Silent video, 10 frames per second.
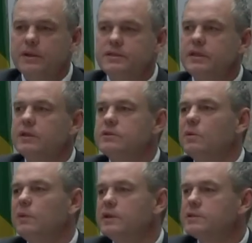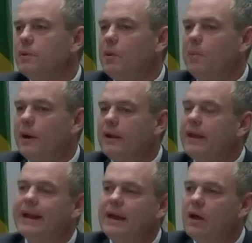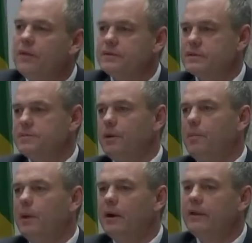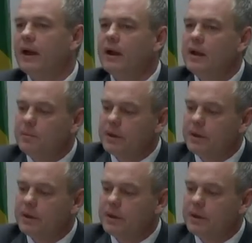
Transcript: policing is only a small part of that. Health is a small part of that.